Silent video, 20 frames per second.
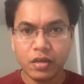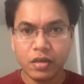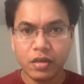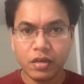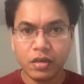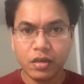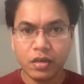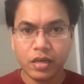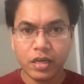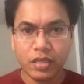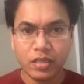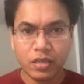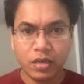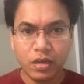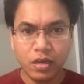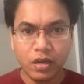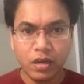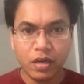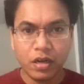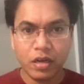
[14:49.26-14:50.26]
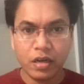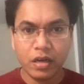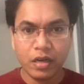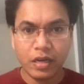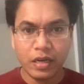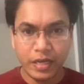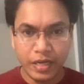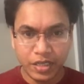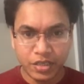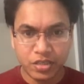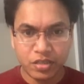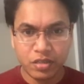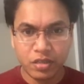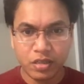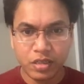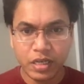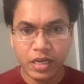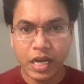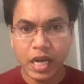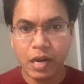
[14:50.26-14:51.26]
result list
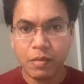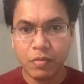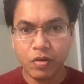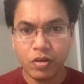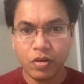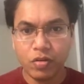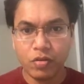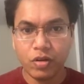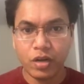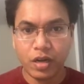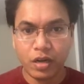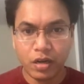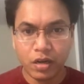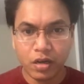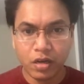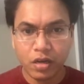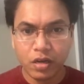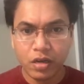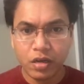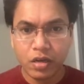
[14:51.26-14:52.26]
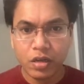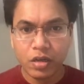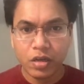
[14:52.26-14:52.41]
that I am going to return.